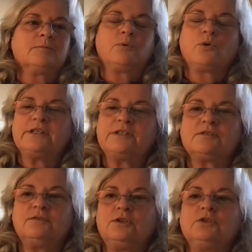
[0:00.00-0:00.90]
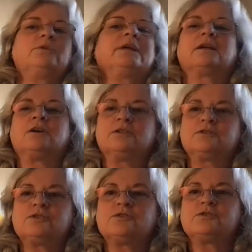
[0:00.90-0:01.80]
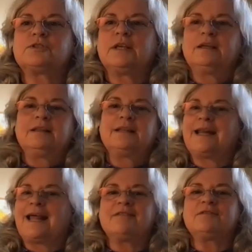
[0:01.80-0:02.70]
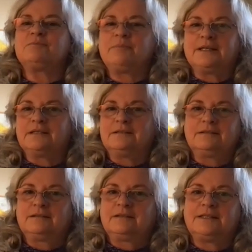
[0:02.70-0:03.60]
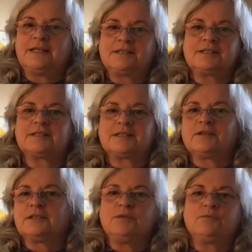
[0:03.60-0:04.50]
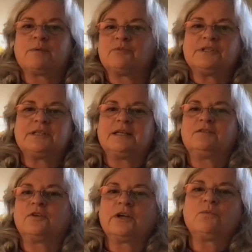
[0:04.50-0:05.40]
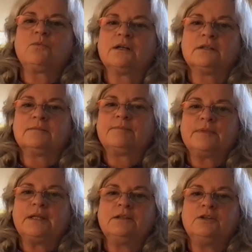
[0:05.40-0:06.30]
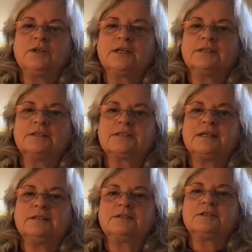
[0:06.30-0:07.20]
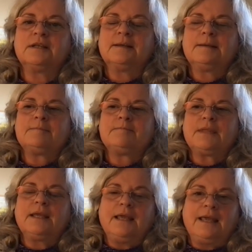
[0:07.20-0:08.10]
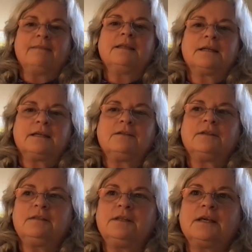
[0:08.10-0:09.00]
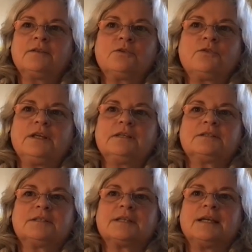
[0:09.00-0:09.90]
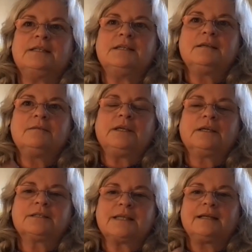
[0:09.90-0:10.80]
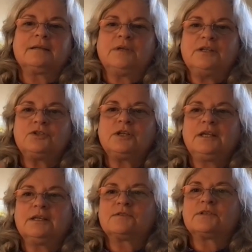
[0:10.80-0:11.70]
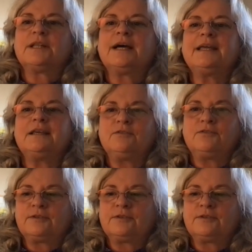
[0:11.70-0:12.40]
points of view and cultures that haven't been necessarily represented very well in the United States. And then I think the other thing is this idea, because animation gives life,